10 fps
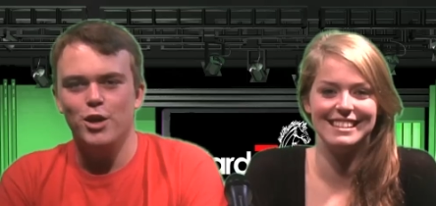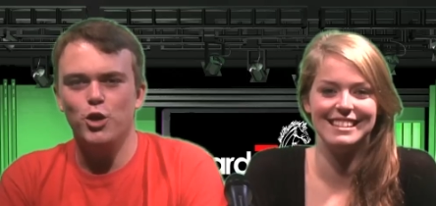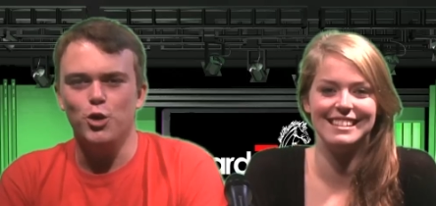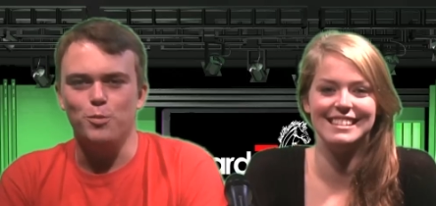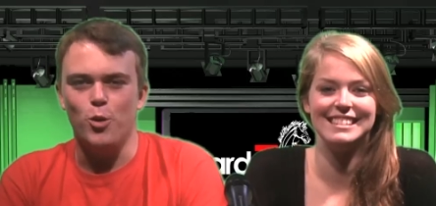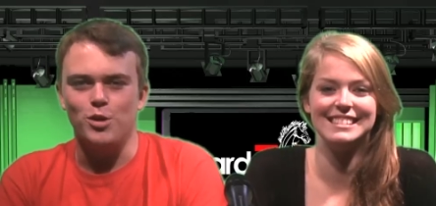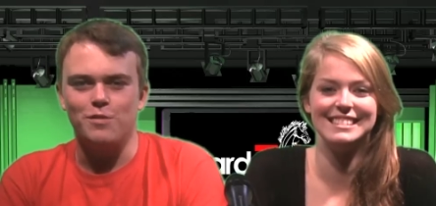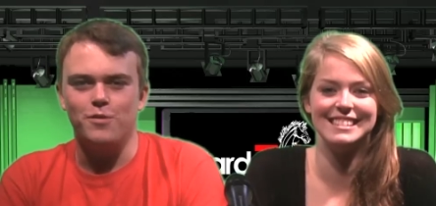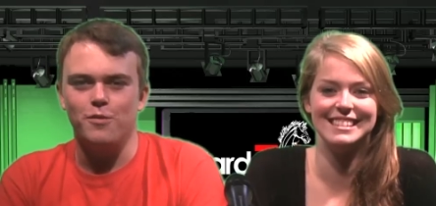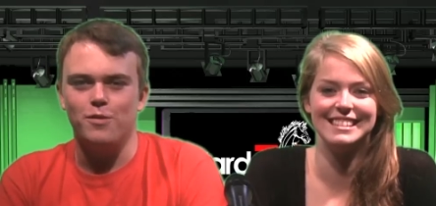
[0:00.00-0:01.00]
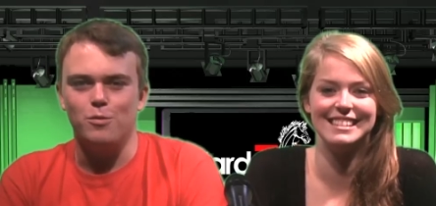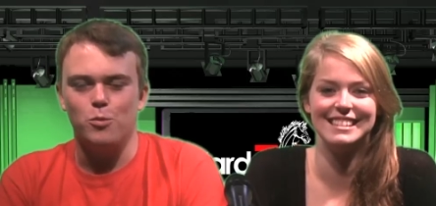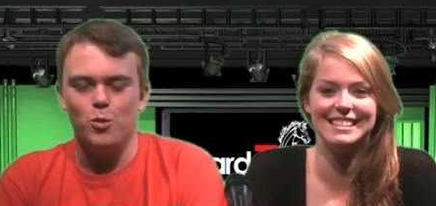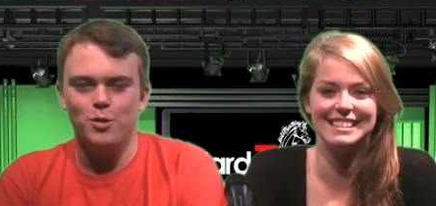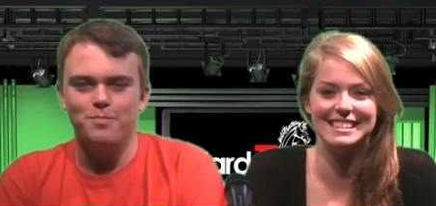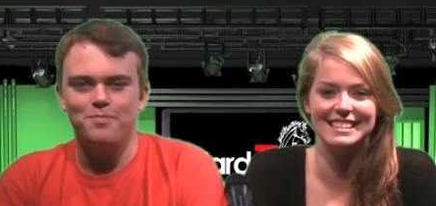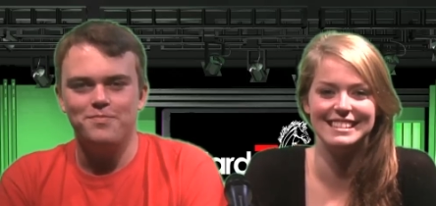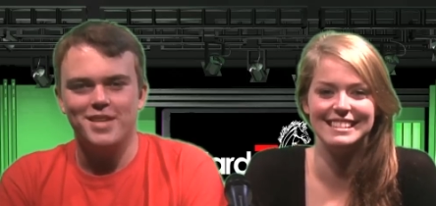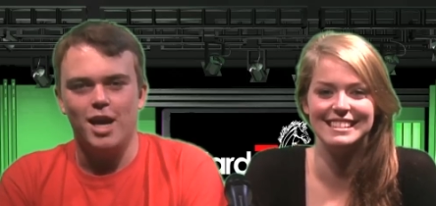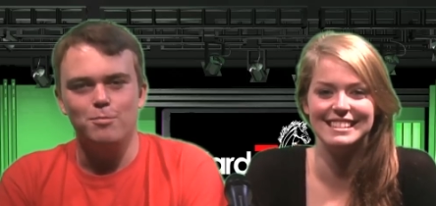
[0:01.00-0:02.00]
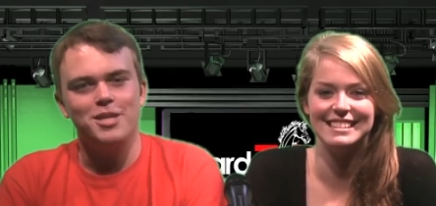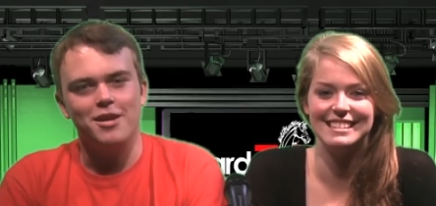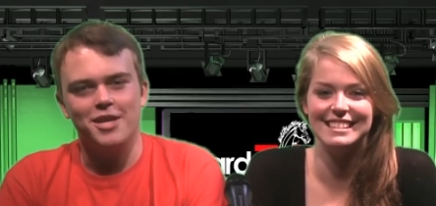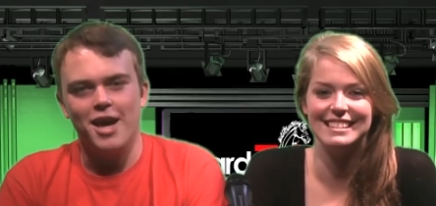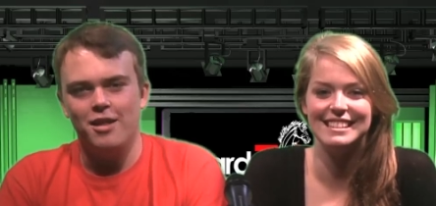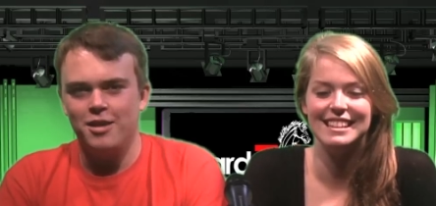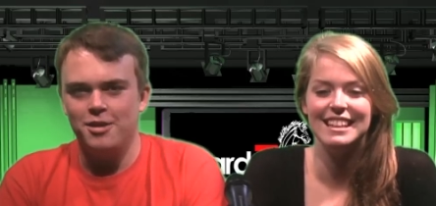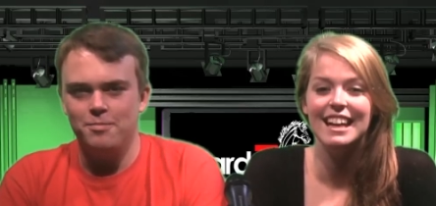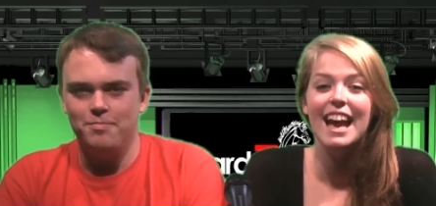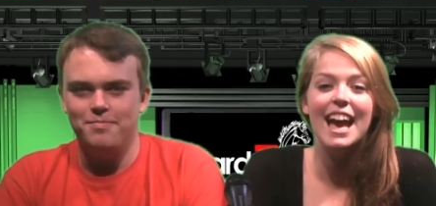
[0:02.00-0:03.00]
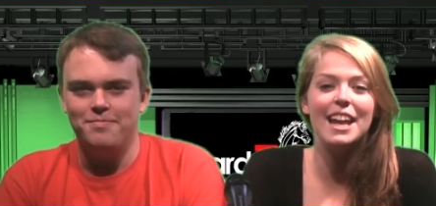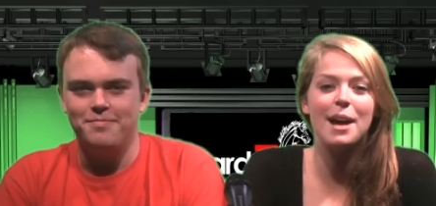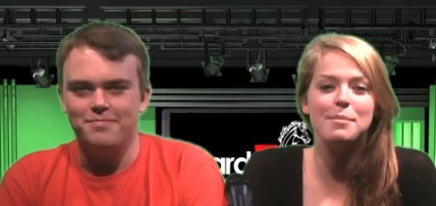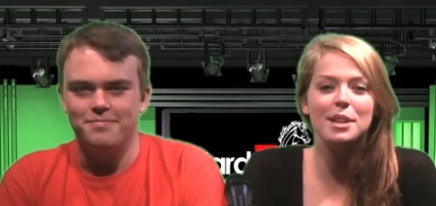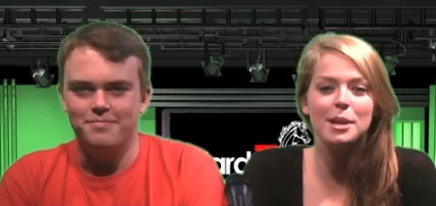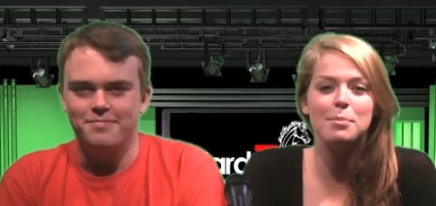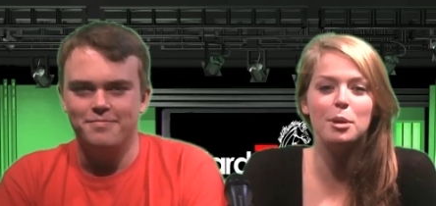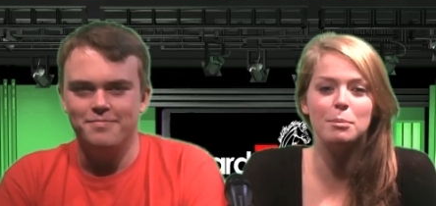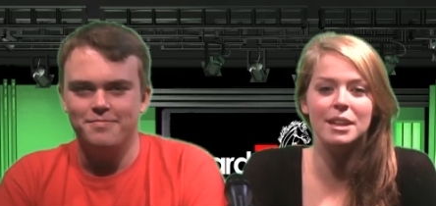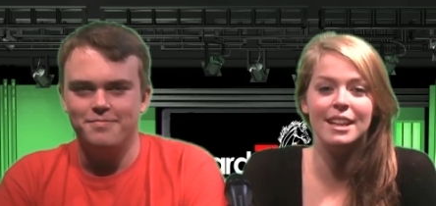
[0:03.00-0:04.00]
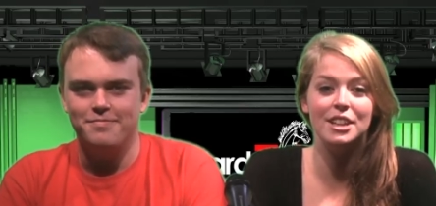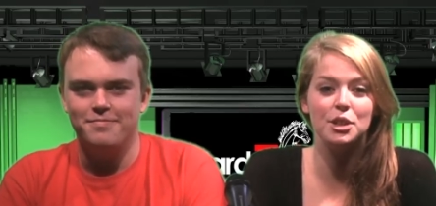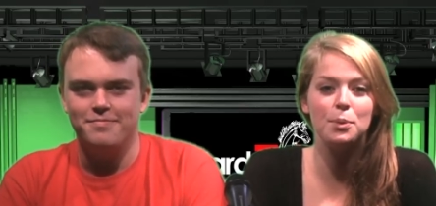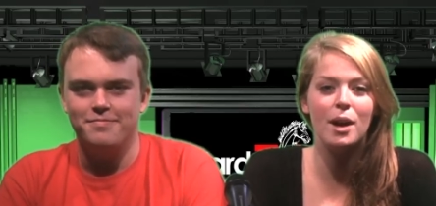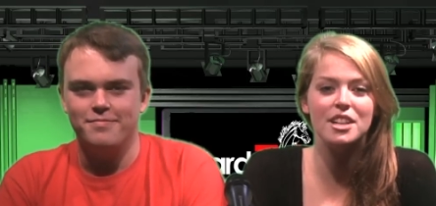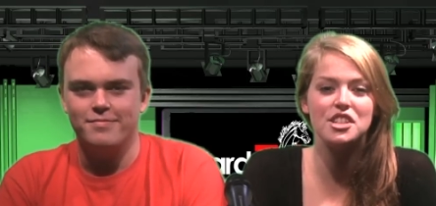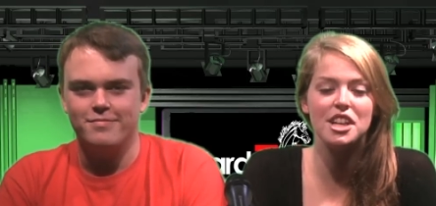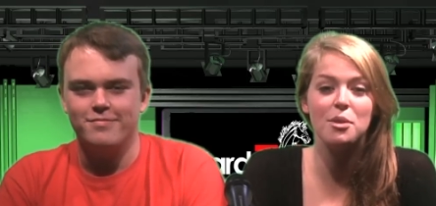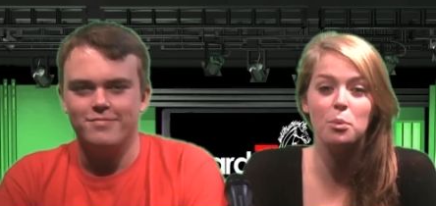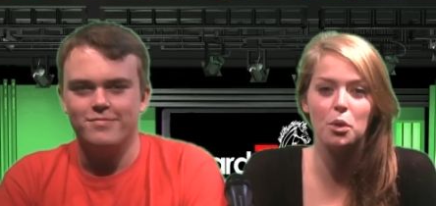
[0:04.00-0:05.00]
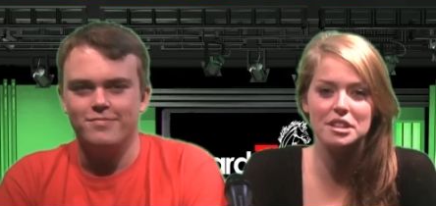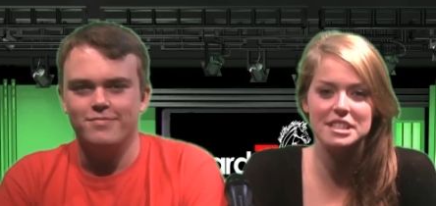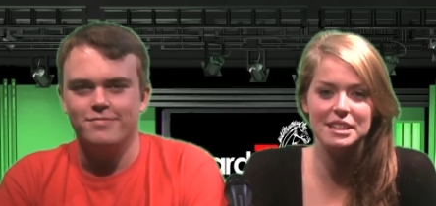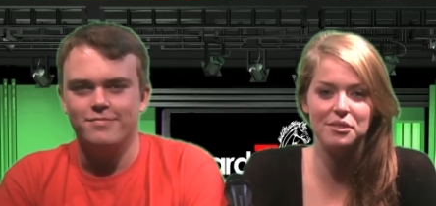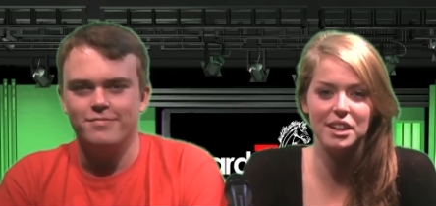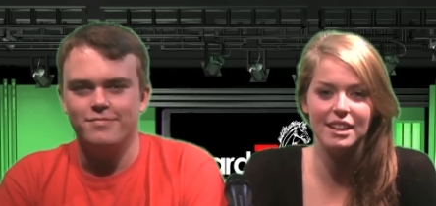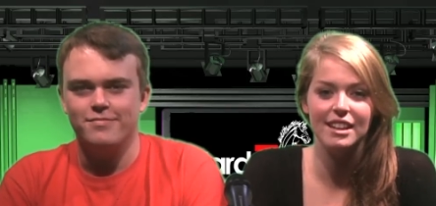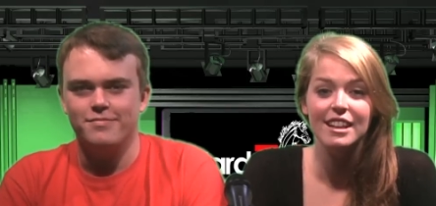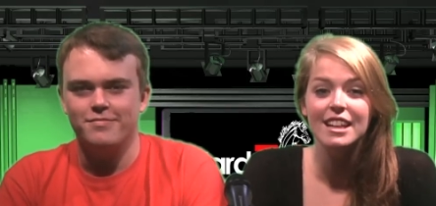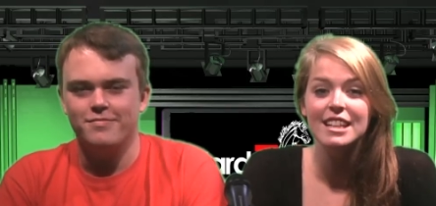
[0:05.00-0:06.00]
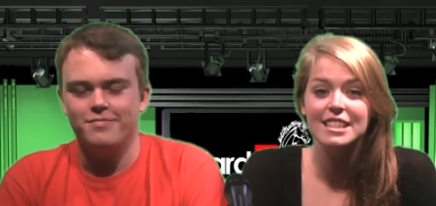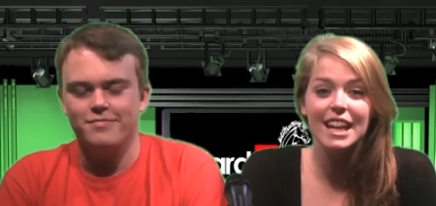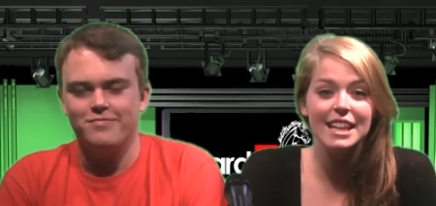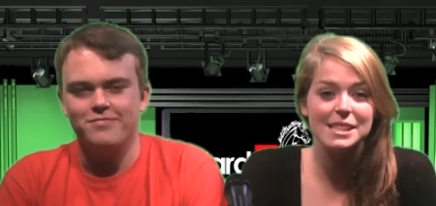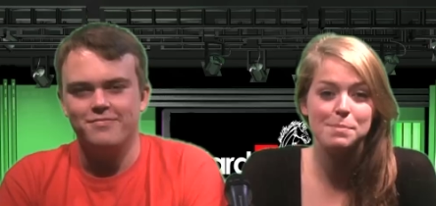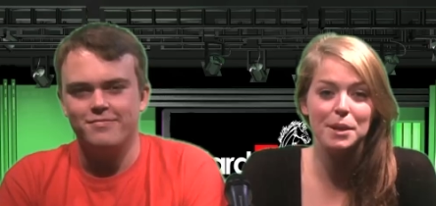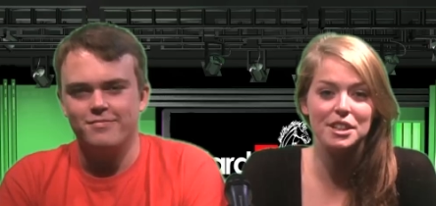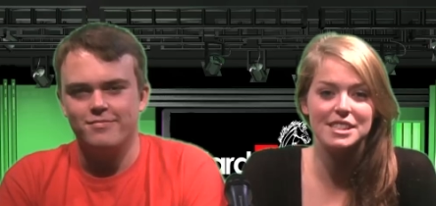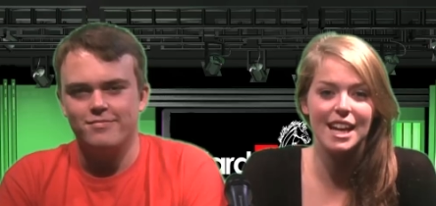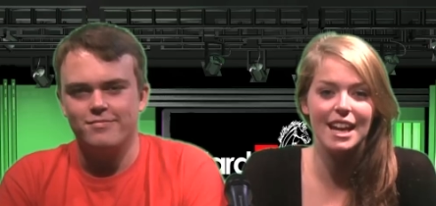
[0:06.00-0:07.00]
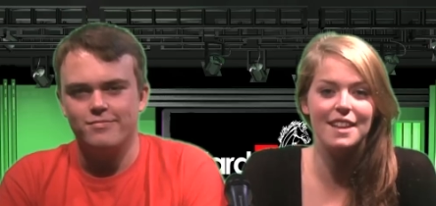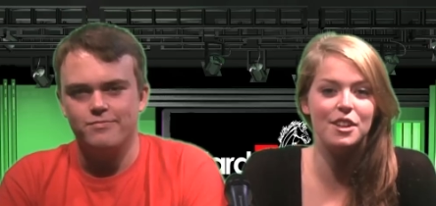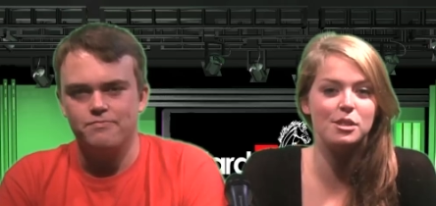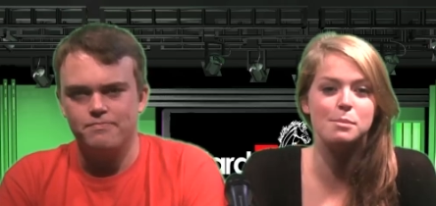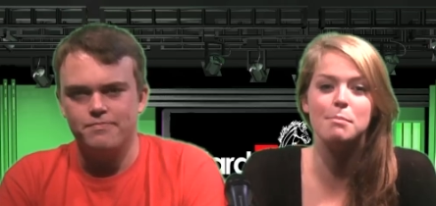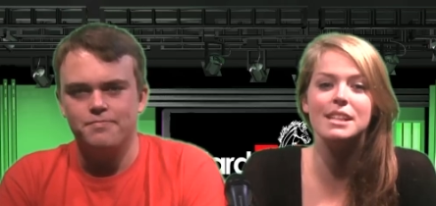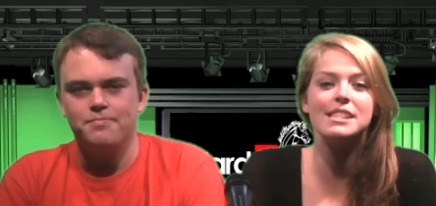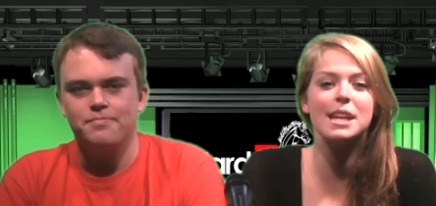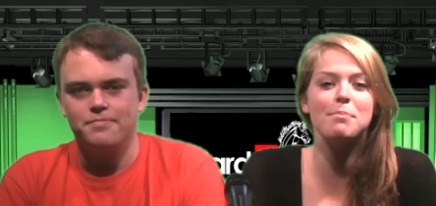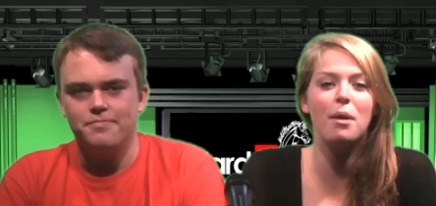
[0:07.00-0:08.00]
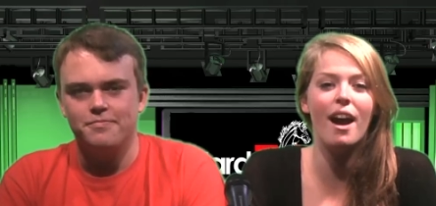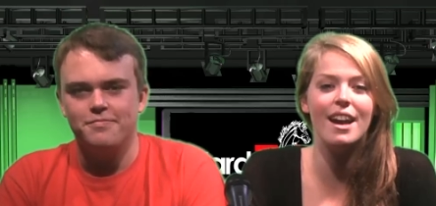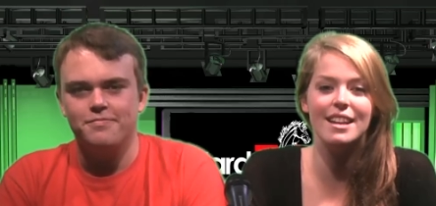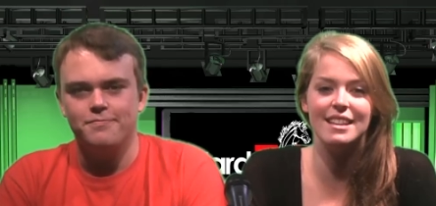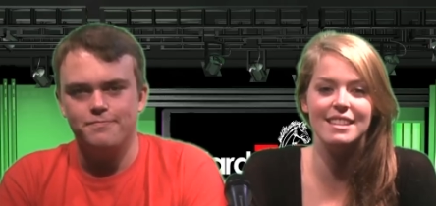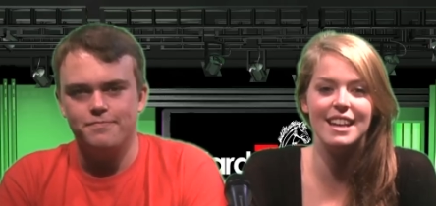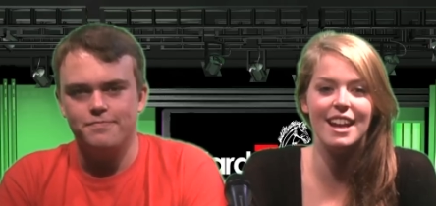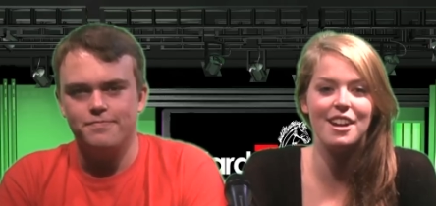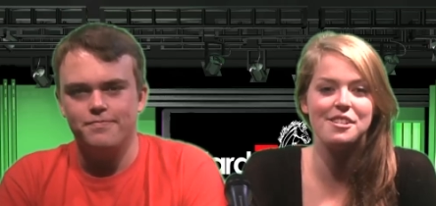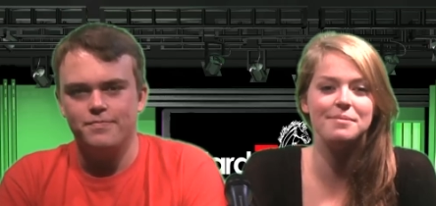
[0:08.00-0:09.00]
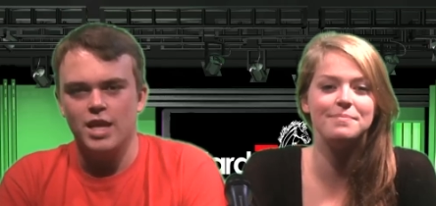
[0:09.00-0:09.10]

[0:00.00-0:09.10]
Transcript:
Speaker 1: Good morning, Fairfield Warde. I'm Dan Callahan.
Speaker 2: And I'm Claire Bowman, and you're watching Warde TV. Today is Spirit Day, and there is Mustang pride in the air.